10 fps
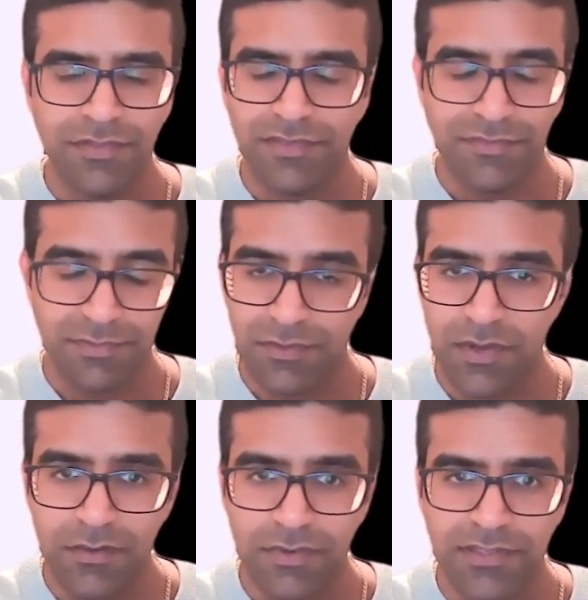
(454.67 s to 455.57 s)
It's been a
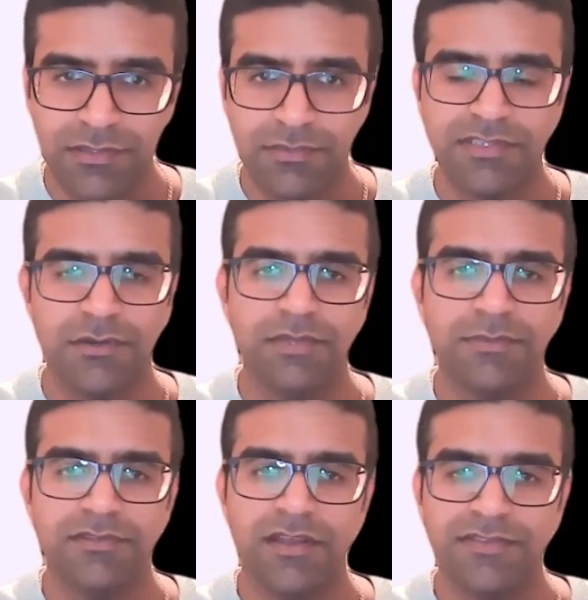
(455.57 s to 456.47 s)
while, right? So many things go on in
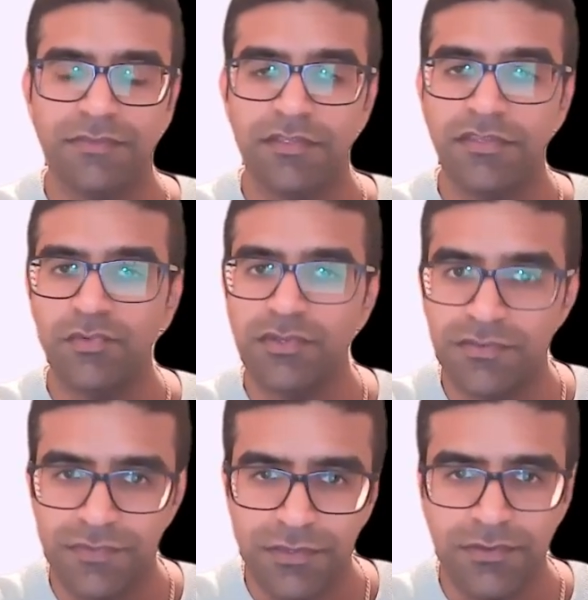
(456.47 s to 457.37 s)
people's lives. They haven't thought
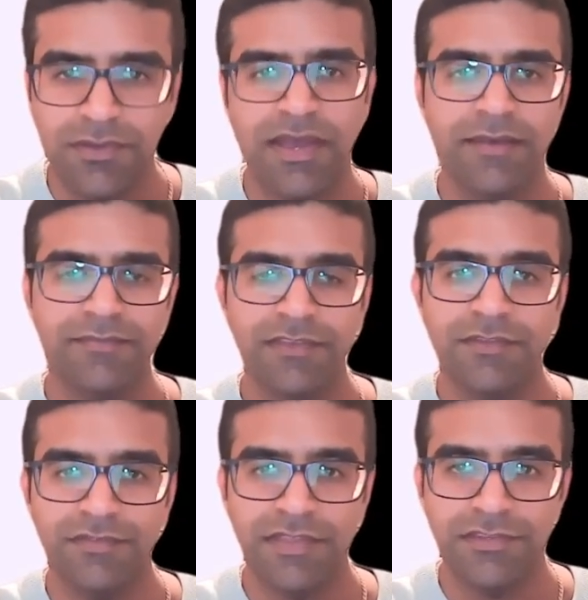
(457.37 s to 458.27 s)
of you,
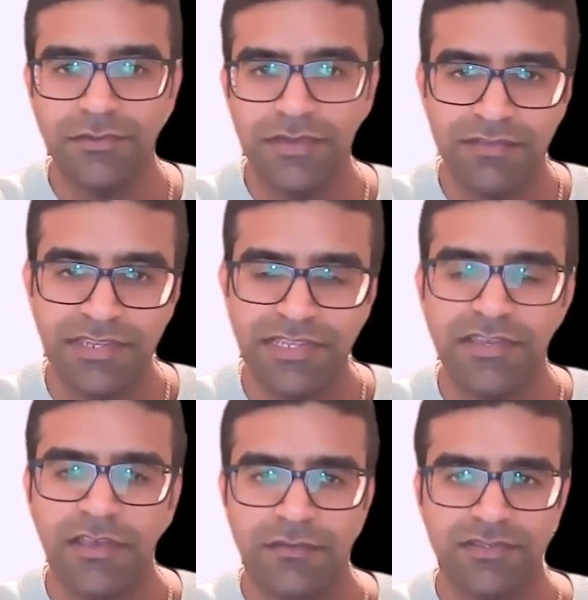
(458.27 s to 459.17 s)
even if they do have a need
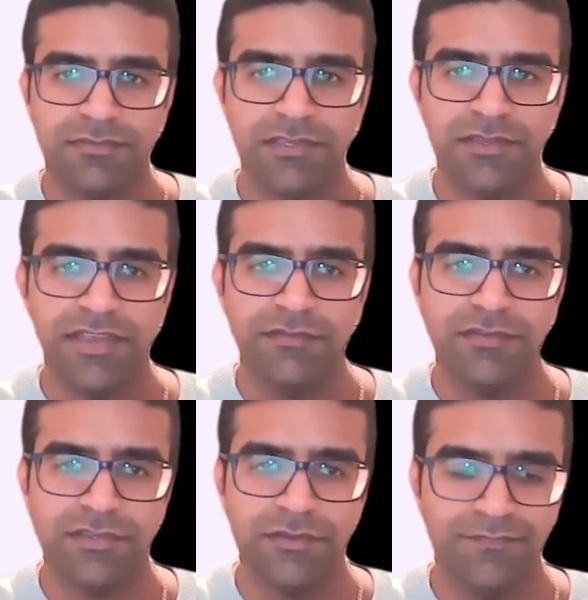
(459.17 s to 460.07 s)
for something you give.
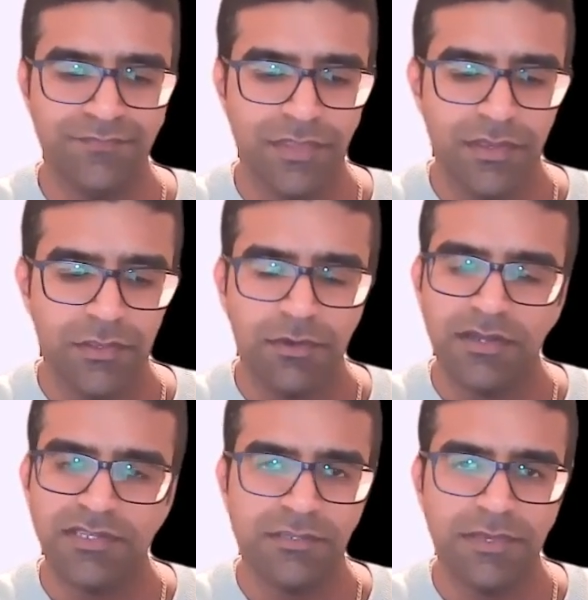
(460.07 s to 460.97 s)
So your
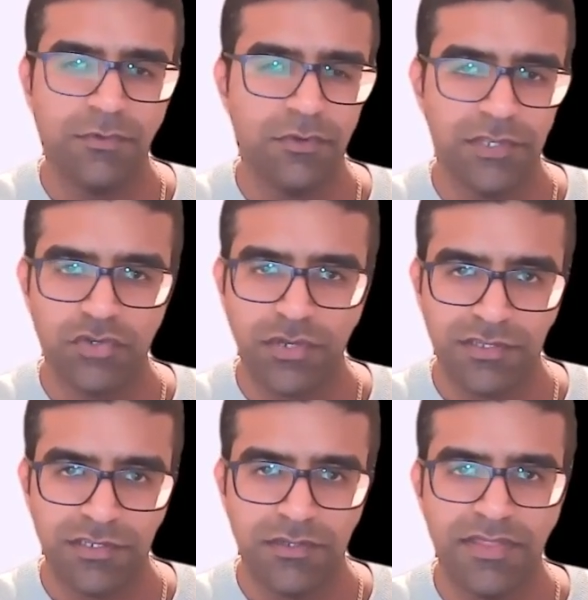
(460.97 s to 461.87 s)
marketing to people already trust you.